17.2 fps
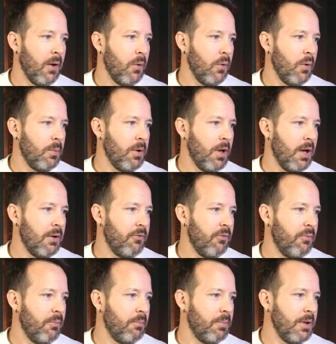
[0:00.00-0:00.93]
would
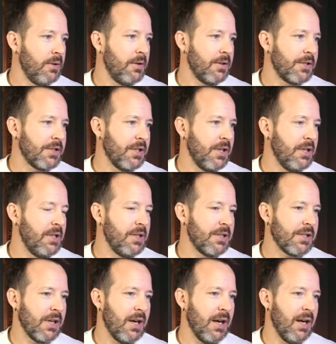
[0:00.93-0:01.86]
have been the
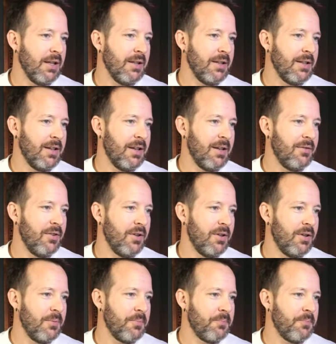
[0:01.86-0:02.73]
skinniest island ever.